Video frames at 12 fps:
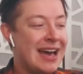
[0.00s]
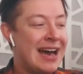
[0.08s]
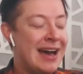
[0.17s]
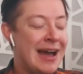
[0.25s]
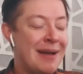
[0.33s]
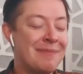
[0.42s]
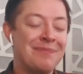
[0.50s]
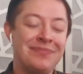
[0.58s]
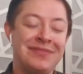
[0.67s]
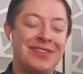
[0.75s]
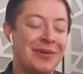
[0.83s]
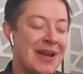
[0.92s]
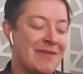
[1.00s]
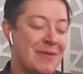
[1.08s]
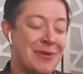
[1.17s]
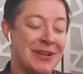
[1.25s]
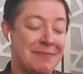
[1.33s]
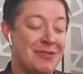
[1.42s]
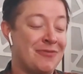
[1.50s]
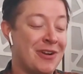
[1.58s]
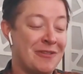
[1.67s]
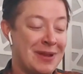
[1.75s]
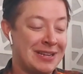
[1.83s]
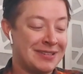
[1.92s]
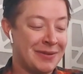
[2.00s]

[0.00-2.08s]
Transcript: I don't have it pulled up in front of me,